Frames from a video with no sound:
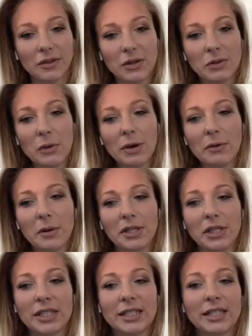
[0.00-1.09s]
your goofy
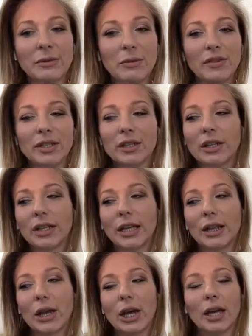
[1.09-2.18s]
side out. If you want to watch
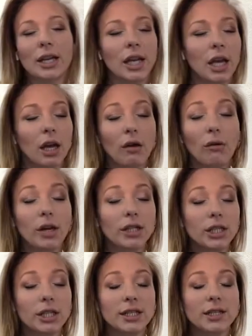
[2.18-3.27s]
Disney movies all night long,
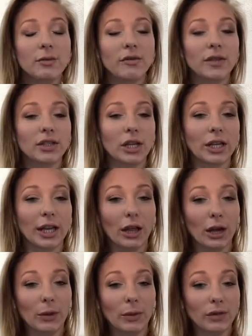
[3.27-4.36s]
watch Disney movies
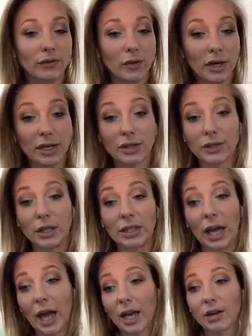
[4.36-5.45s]
all night long when you're 40 years
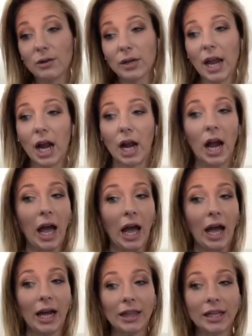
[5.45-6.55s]
old. I don't care.
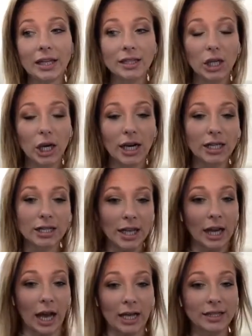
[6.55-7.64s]
I think it's the
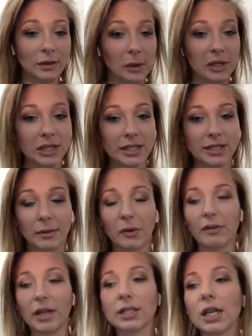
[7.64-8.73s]
greatest thing. I still watch
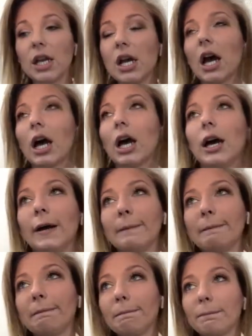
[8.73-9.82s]
Disney movies.
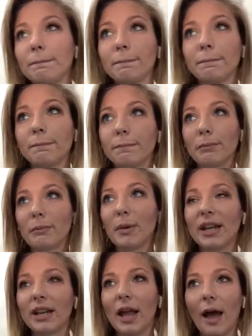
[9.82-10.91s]
But
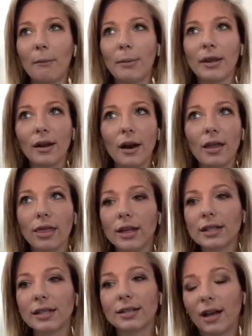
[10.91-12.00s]
yeah, be your
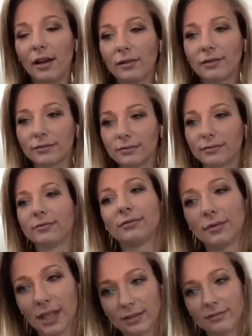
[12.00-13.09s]
authentic self
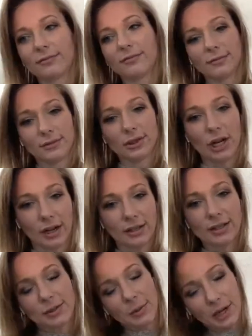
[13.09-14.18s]
and try not
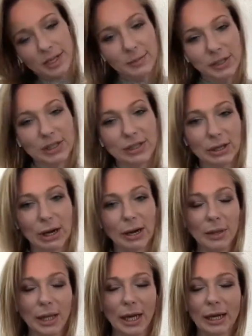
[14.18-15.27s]
to swear as much as your
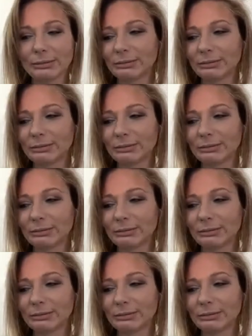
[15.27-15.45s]
grandmother.